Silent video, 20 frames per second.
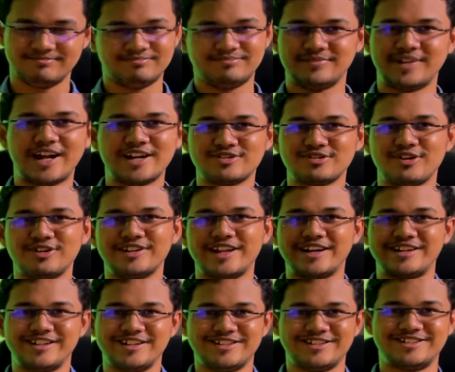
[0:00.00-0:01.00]
That's all
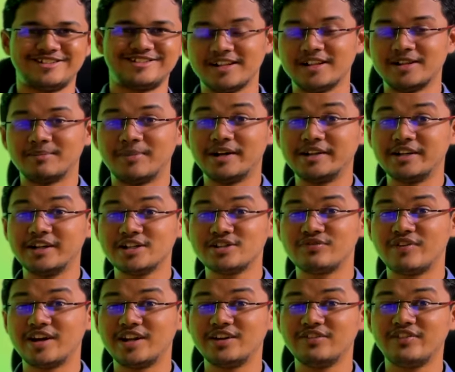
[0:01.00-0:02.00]
that is. But it is
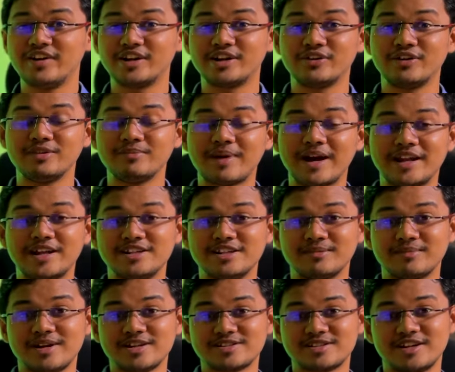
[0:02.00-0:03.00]
very effective in managing
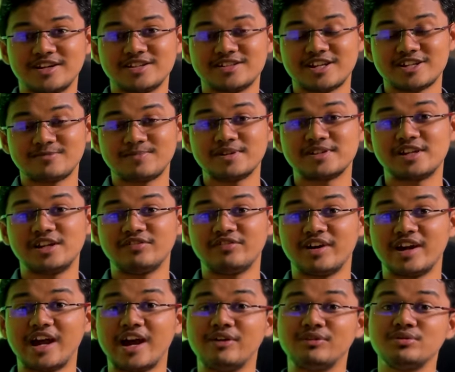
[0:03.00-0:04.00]
my studies, especially if I
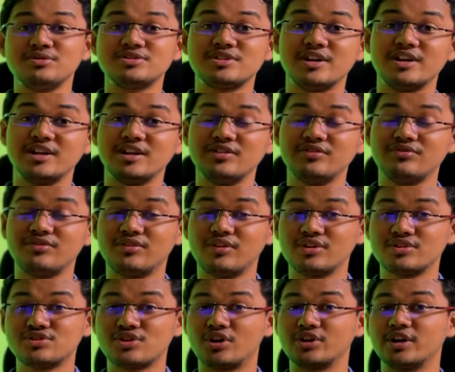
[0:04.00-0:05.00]
have to study for
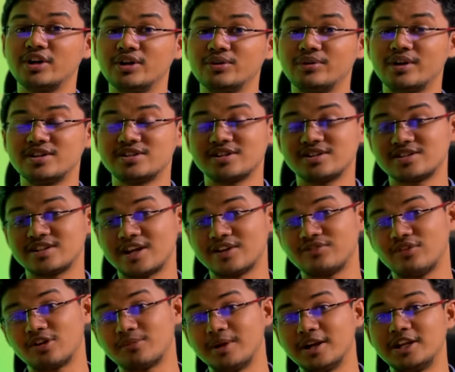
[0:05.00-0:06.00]
shorter durations and
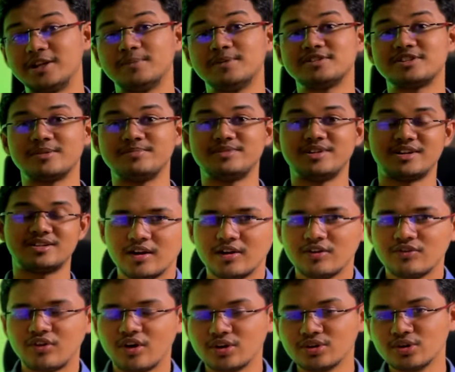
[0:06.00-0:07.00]
for multiple subjects.
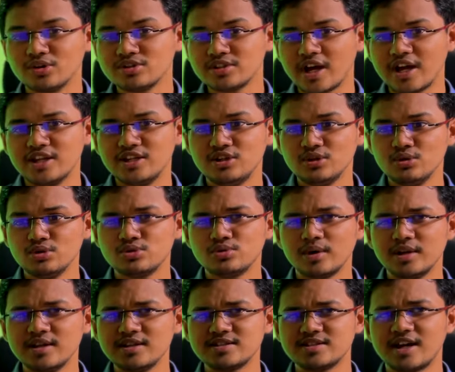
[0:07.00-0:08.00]
For those, I
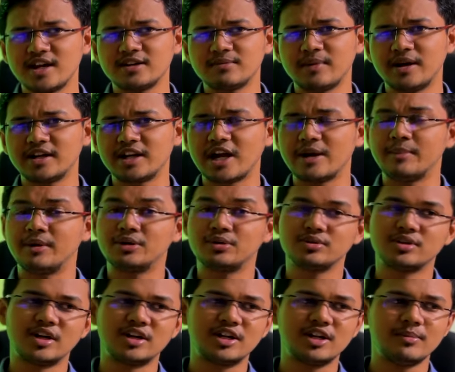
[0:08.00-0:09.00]
usually set my timer to
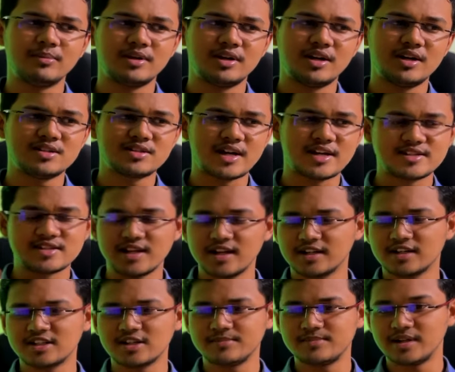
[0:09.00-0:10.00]
30 minutes. I select
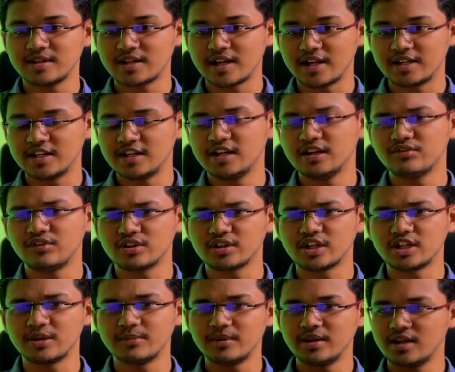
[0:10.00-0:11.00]
a subject, I read it for
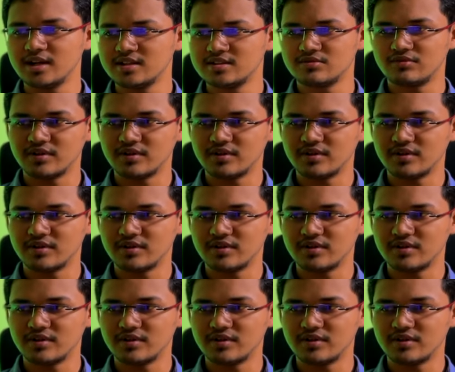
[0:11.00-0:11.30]
30 minutes.